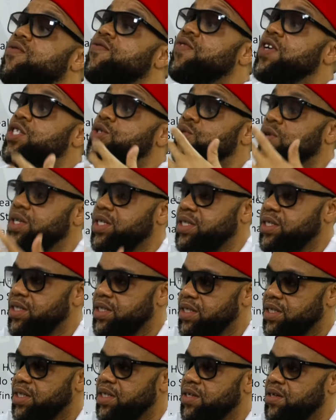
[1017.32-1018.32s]
virtually.
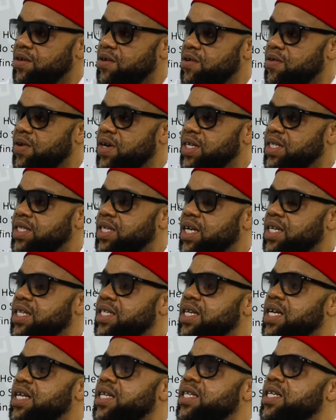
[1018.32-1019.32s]
All right.
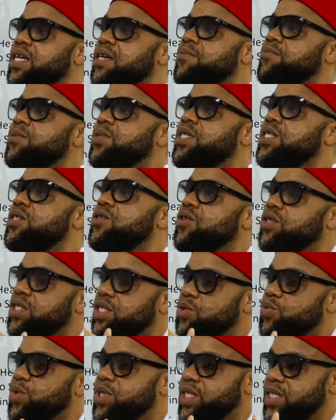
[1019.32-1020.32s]
And then the
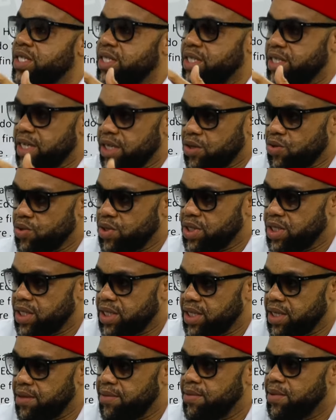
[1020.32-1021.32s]
nurses within the
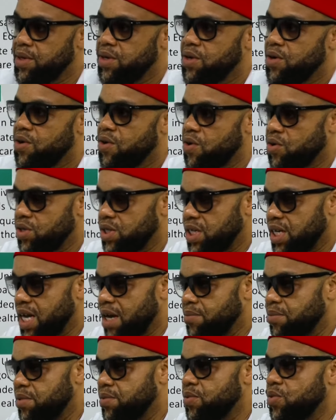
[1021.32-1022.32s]
ecosystem or the
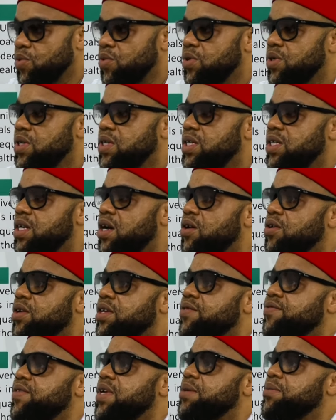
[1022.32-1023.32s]
lab people now
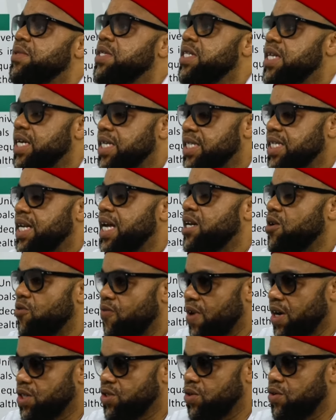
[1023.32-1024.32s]
give them the next line
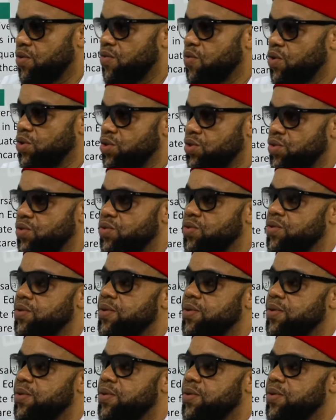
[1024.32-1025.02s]
of action on what to do.